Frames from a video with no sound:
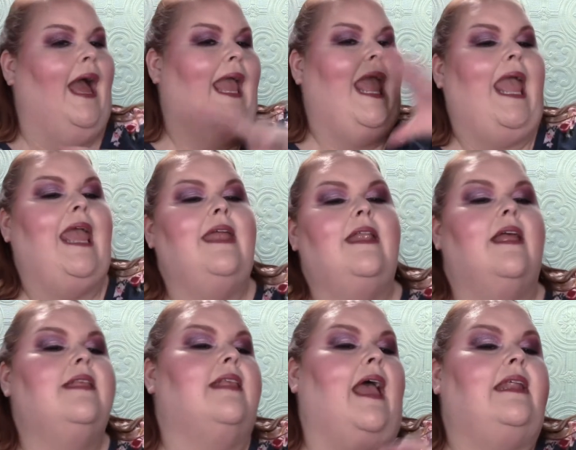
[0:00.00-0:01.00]
I hate
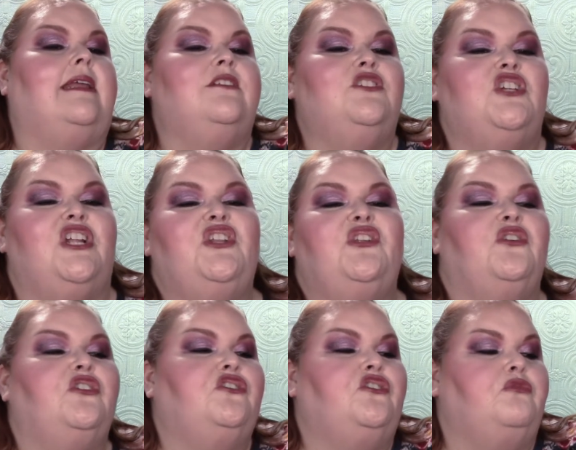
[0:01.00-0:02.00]
assigning
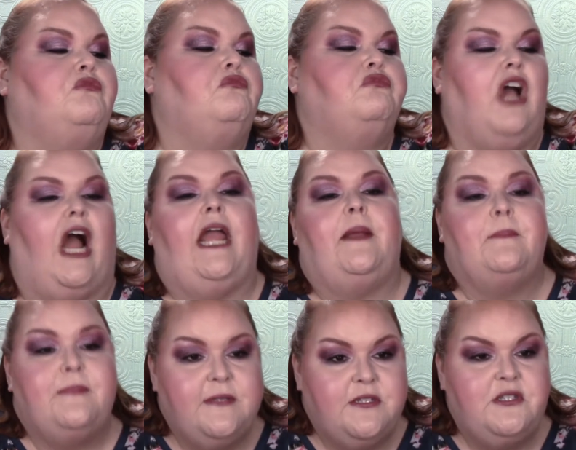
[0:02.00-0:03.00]
gender
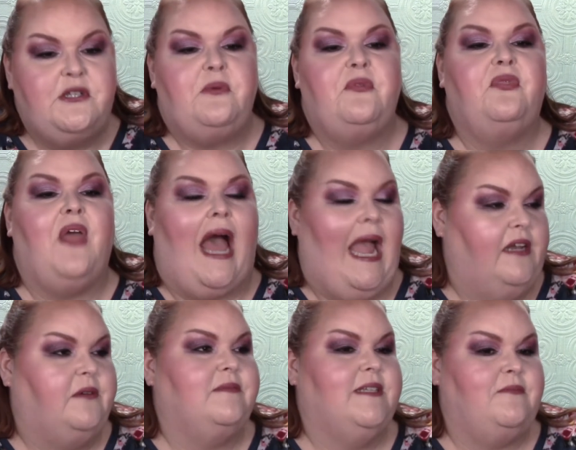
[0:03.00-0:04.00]
types to
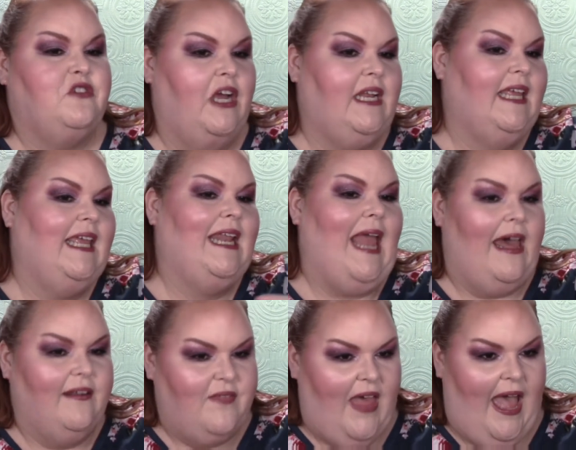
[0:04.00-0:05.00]
items. I'm trying to get
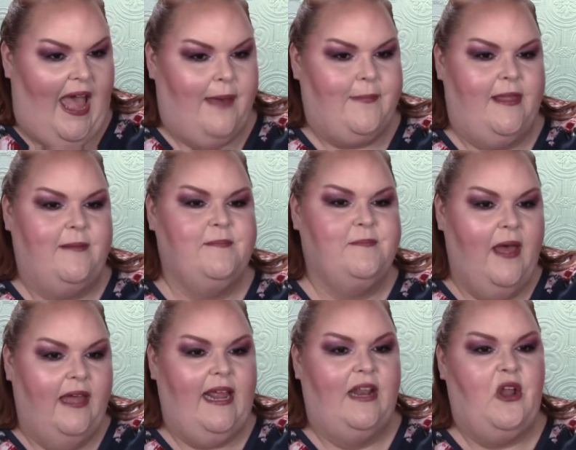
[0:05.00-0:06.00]
out of that habit,
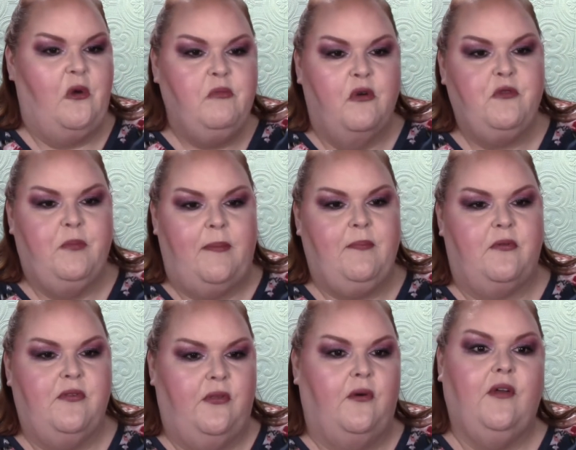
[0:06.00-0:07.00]
but I know most people
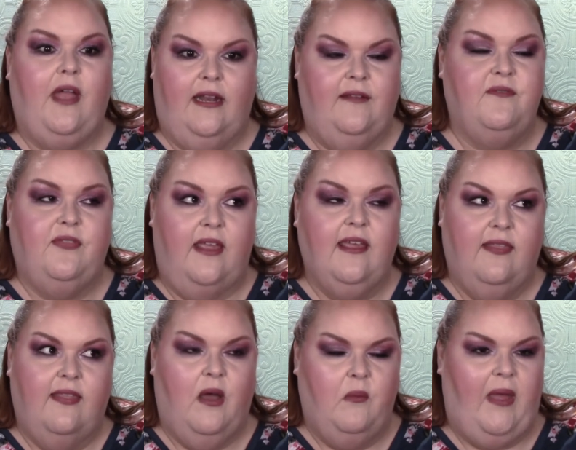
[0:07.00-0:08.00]
still kind of think
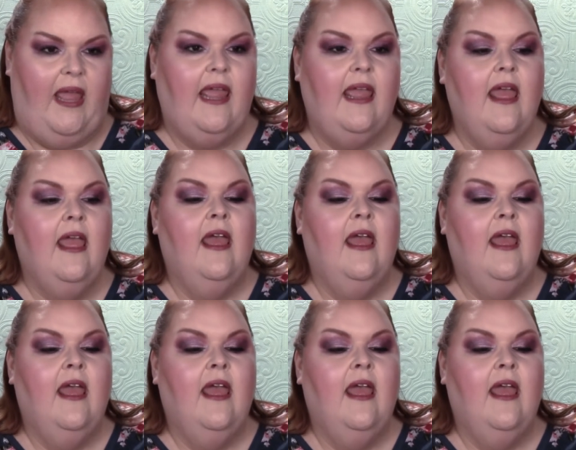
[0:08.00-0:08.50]
in that way.